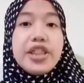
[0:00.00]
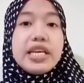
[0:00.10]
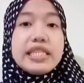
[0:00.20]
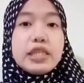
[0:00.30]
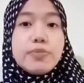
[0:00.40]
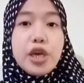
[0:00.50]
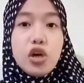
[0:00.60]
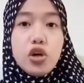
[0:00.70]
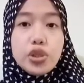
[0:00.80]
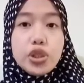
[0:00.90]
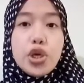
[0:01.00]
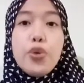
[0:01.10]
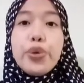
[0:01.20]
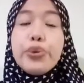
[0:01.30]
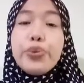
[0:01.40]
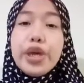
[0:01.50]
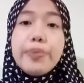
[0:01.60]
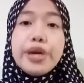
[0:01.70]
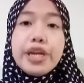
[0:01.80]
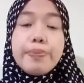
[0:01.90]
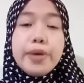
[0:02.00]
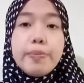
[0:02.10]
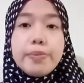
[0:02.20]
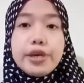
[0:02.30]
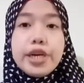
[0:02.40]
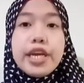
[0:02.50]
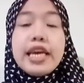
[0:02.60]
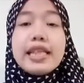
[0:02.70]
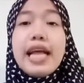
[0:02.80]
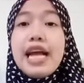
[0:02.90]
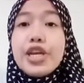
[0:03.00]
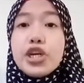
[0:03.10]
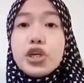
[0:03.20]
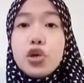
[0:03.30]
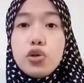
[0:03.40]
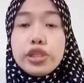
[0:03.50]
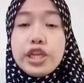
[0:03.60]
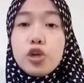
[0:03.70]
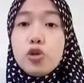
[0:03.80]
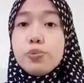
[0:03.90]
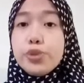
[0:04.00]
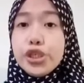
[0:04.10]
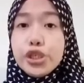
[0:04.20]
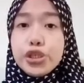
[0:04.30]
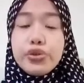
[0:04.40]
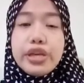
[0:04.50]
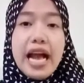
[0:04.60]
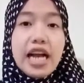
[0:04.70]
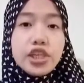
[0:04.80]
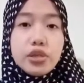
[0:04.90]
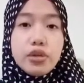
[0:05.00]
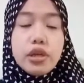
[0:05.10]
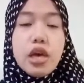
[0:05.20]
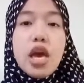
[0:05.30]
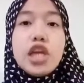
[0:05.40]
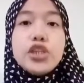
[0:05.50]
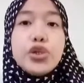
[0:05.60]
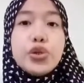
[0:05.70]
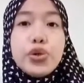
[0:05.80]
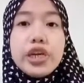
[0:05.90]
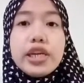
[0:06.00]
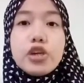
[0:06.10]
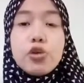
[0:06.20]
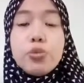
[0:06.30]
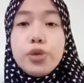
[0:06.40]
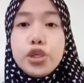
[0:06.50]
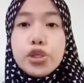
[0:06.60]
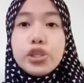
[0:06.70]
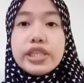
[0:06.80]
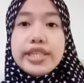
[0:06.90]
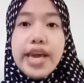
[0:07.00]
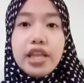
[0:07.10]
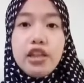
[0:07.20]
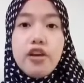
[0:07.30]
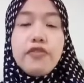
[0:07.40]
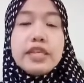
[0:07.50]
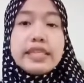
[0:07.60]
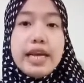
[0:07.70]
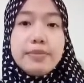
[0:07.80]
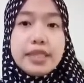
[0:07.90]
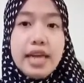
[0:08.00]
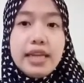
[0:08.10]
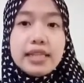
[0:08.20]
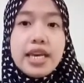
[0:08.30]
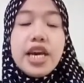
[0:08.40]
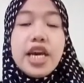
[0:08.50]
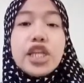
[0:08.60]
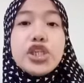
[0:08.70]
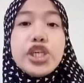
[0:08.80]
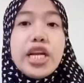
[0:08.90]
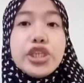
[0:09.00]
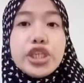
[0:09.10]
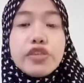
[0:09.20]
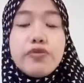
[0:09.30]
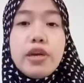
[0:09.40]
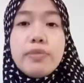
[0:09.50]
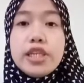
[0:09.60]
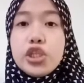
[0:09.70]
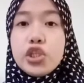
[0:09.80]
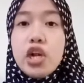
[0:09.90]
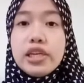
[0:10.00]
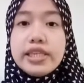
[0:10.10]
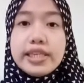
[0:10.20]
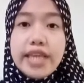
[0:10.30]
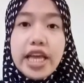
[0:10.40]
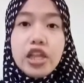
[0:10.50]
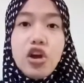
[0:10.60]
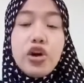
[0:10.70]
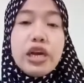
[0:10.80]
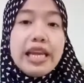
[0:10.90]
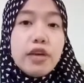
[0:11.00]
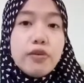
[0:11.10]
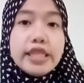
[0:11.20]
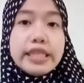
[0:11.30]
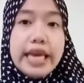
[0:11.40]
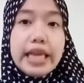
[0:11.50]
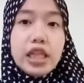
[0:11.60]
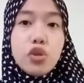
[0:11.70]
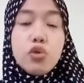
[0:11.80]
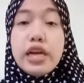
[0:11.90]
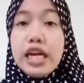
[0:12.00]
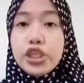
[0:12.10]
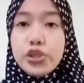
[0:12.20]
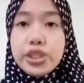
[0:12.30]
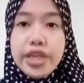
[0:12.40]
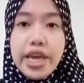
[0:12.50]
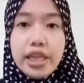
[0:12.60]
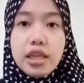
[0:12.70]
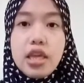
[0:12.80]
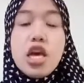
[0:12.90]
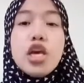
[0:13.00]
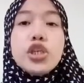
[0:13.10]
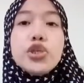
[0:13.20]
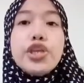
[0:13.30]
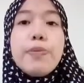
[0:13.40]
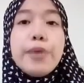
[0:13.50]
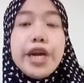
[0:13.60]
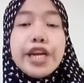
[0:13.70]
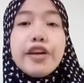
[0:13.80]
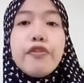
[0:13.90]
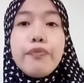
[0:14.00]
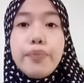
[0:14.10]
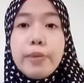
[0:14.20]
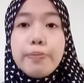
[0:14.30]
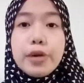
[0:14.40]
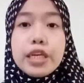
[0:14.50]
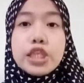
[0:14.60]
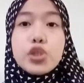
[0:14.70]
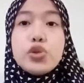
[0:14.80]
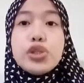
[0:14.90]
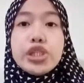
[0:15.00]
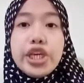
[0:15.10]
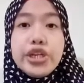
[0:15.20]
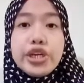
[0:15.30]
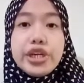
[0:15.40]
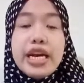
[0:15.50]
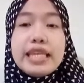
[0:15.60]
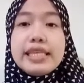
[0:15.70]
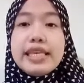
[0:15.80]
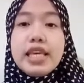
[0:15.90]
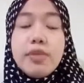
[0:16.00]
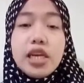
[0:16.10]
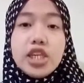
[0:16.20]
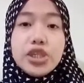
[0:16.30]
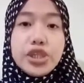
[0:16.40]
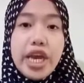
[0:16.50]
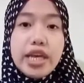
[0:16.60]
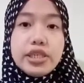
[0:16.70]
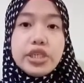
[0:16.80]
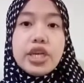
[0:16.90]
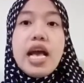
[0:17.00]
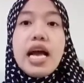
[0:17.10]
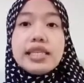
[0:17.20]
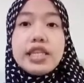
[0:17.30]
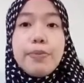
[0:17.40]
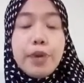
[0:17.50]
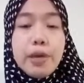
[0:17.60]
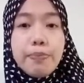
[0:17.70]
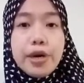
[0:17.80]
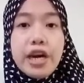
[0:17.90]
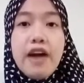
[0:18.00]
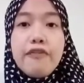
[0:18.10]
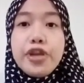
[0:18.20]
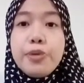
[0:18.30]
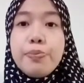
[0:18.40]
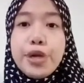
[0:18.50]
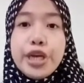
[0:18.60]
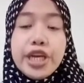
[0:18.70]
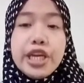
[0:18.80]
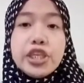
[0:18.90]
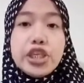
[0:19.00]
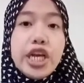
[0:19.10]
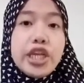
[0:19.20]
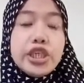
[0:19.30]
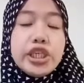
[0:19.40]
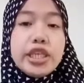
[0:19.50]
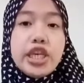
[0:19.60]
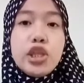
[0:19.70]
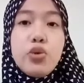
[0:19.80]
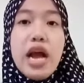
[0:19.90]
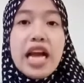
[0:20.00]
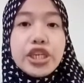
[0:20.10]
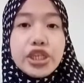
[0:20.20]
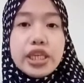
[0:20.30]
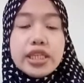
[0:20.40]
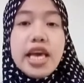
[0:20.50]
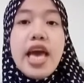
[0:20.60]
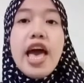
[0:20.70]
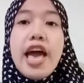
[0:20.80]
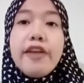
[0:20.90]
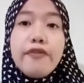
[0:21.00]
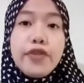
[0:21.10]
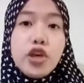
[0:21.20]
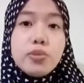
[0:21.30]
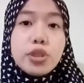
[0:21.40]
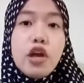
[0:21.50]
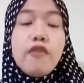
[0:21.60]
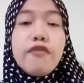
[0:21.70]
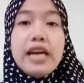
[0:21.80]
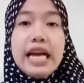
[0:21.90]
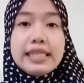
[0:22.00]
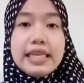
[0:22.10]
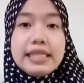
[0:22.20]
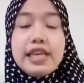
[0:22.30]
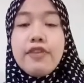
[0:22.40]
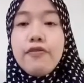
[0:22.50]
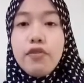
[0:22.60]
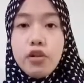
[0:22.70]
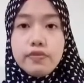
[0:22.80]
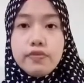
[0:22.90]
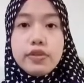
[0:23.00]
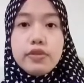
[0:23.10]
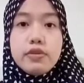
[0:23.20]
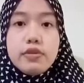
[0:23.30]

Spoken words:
This is because when we burn a paper, it undergoes the combustion reaction, and during the combustion state of the substance, it changes from its solid state or liquid state to gaseous state. So the burning of paper is considered as a chemical change, as the paper after burning changes into ashes and fumes of gases evolves.